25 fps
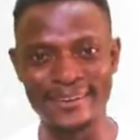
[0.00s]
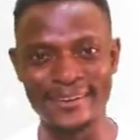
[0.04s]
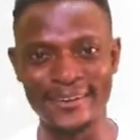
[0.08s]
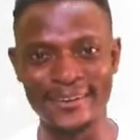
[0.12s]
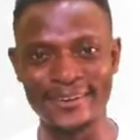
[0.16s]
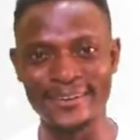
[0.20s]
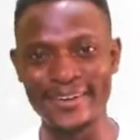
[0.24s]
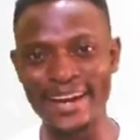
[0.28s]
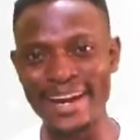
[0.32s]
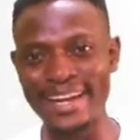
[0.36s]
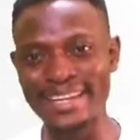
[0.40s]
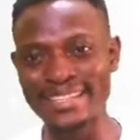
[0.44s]

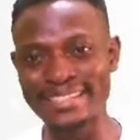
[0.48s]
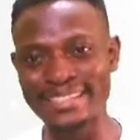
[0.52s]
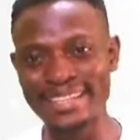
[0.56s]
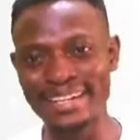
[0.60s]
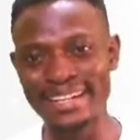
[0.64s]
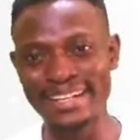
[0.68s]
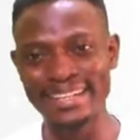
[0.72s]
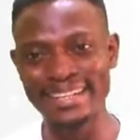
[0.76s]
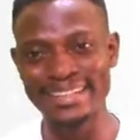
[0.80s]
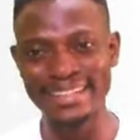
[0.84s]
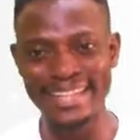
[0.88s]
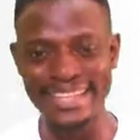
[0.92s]
Alright,
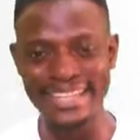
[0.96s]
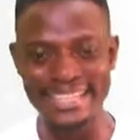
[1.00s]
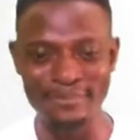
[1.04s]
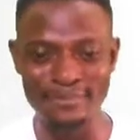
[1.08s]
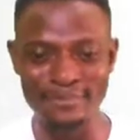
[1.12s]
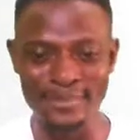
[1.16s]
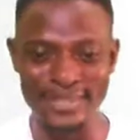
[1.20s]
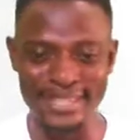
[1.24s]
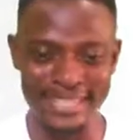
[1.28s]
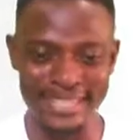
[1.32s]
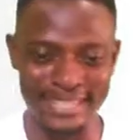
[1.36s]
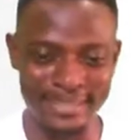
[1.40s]
let's
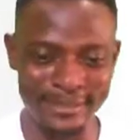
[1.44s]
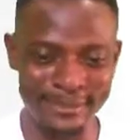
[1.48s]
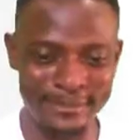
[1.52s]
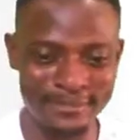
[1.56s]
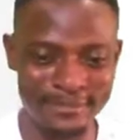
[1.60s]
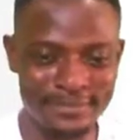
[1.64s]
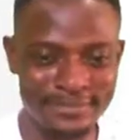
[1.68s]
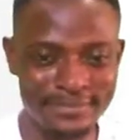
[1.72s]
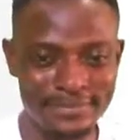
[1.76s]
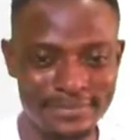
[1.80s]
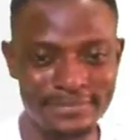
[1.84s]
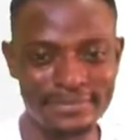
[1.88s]
begin.
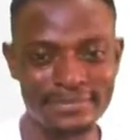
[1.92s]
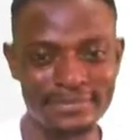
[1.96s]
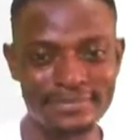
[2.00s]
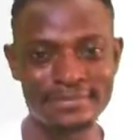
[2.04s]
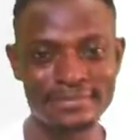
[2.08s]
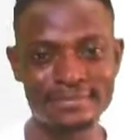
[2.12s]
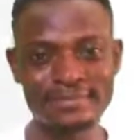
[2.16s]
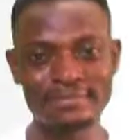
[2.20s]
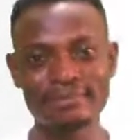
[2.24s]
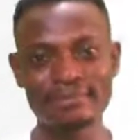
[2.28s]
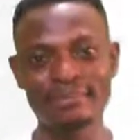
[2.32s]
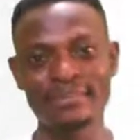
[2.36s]

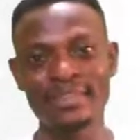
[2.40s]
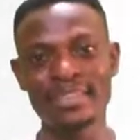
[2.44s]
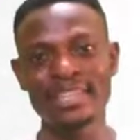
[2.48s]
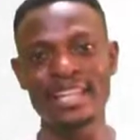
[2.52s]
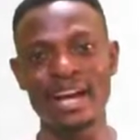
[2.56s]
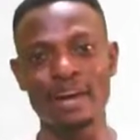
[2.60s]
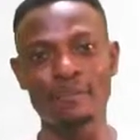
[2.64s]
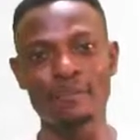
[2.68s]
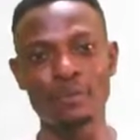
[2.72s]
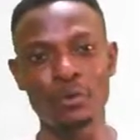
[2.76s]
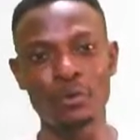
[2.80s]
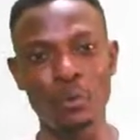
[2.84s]

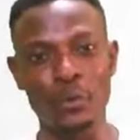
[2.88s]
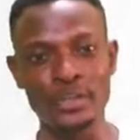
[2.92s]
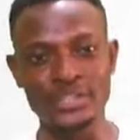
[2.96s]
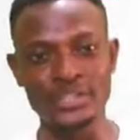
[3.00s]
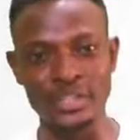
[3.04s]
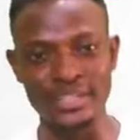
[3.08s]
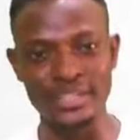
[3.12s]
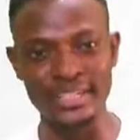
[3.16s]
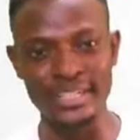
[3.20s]
Now for question